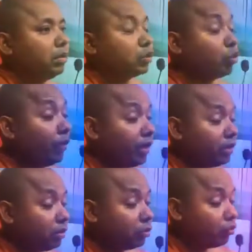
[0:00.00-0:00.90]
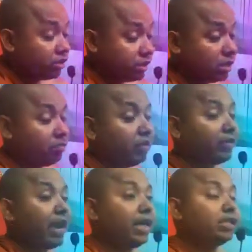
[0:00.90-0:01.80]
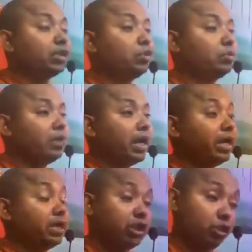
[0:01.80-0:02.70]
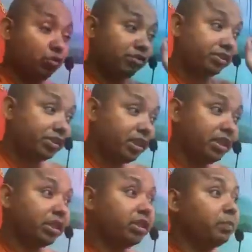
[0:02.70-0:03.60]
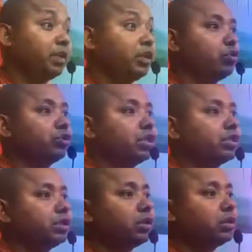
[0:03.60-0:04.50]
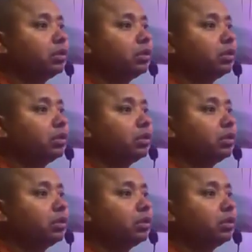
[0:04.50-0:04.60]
So when wisdom arises in your mind, you will see the dependent origination.